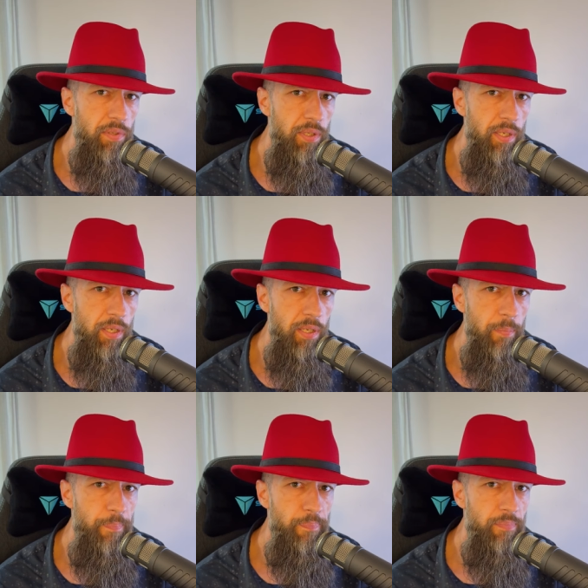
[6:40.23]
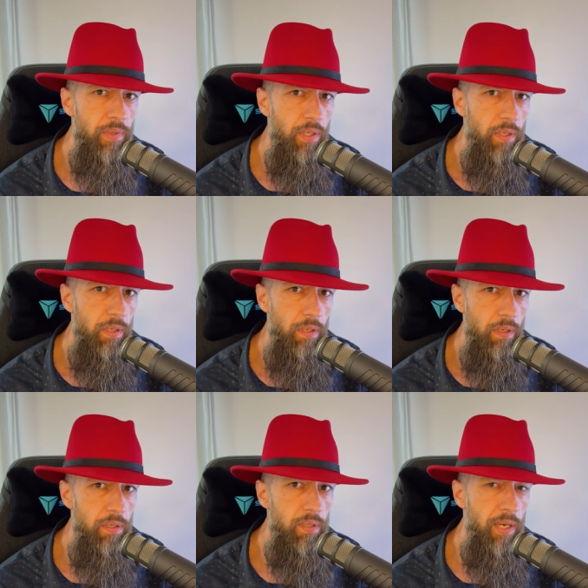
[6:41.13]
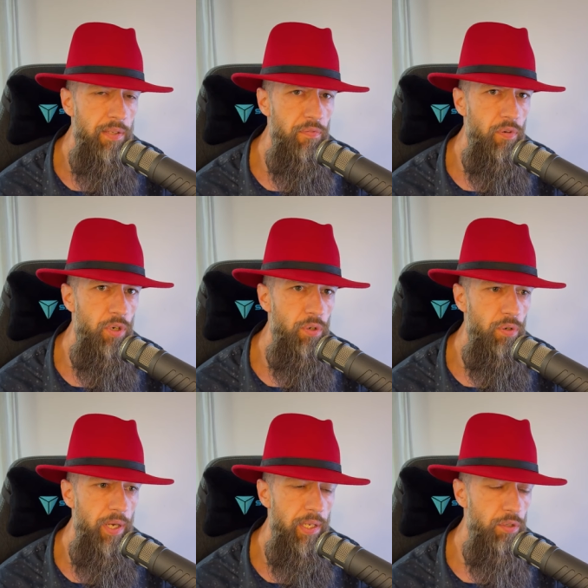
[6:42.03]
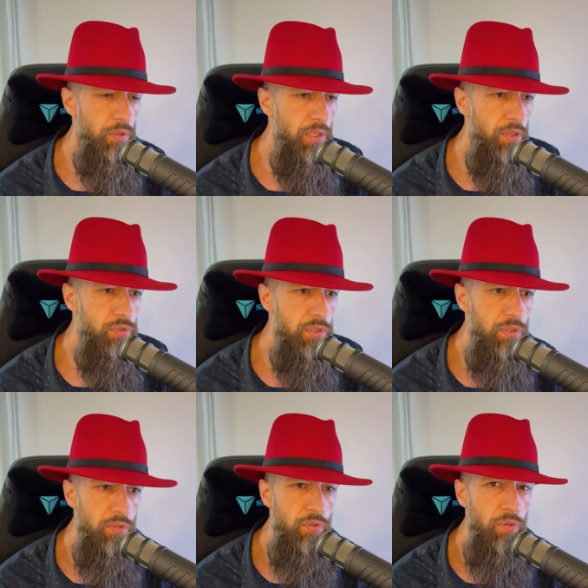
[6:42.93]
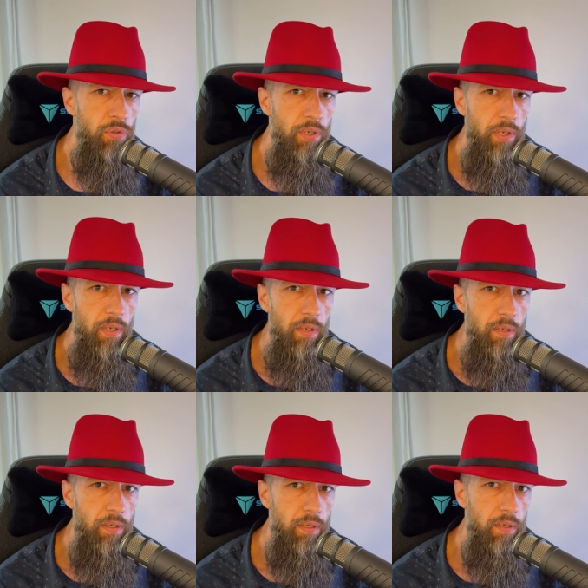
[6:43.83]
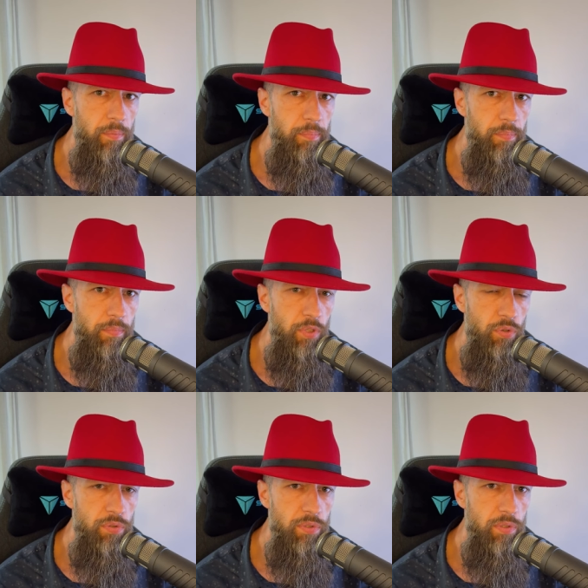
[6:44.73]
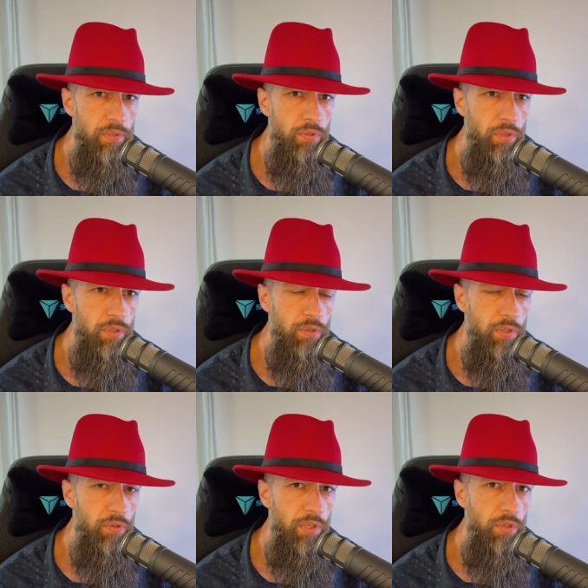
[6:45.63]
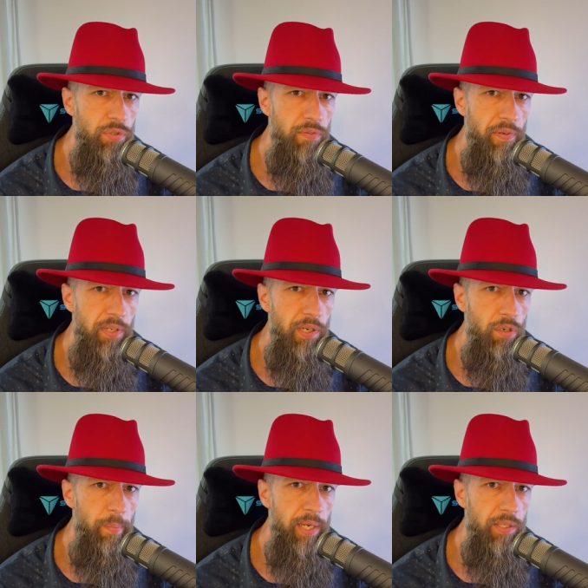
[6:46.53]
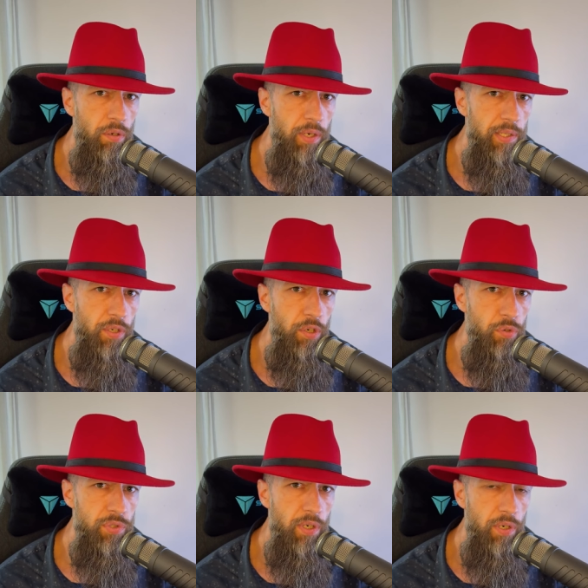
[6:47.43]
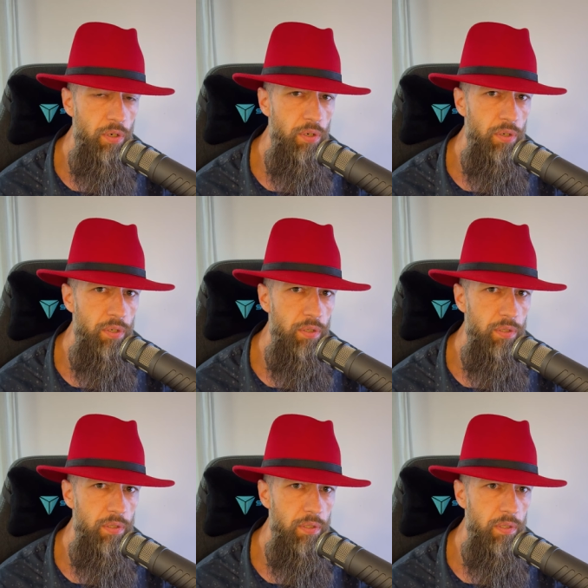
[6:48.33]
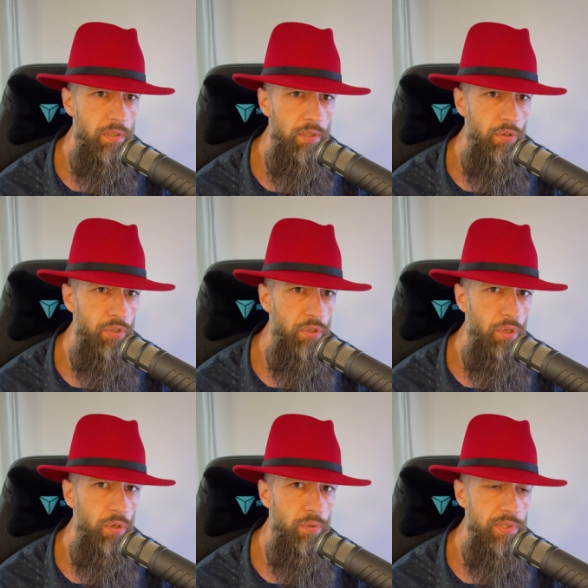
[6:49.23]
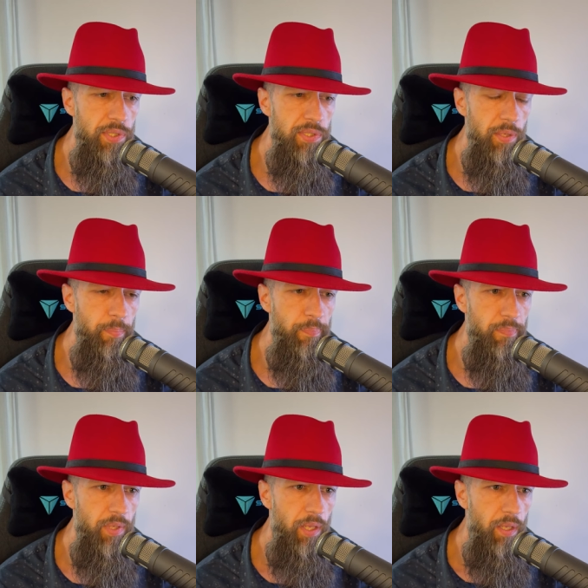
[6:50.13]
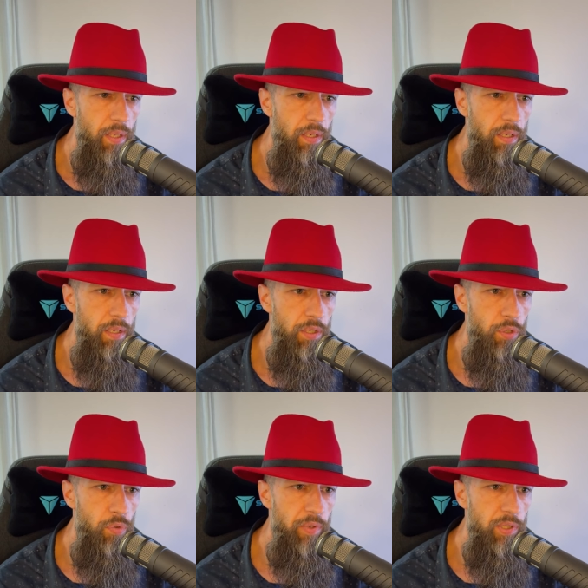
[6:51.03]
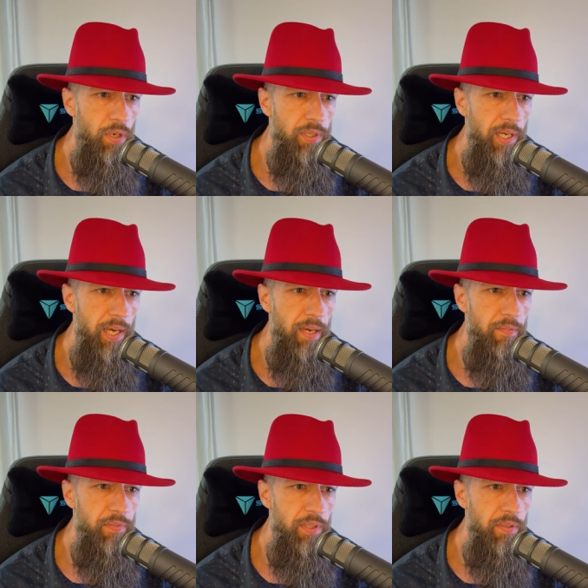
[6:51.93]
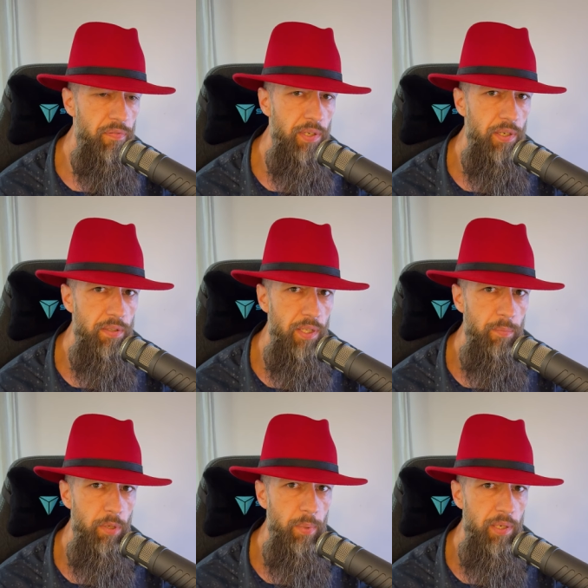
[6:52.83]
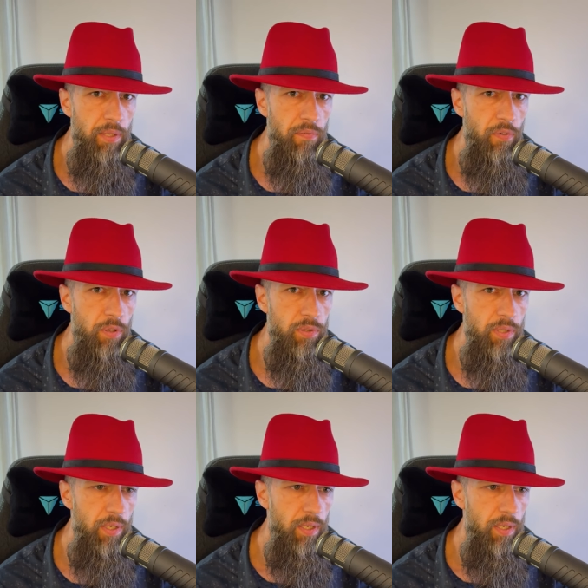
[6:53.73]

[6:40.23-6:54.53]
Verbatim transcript: the um, uh, client for you, and you can use it to use you, you can use the finger command on other user on uh, your own system. Uh, you will not have the finger daemon by default.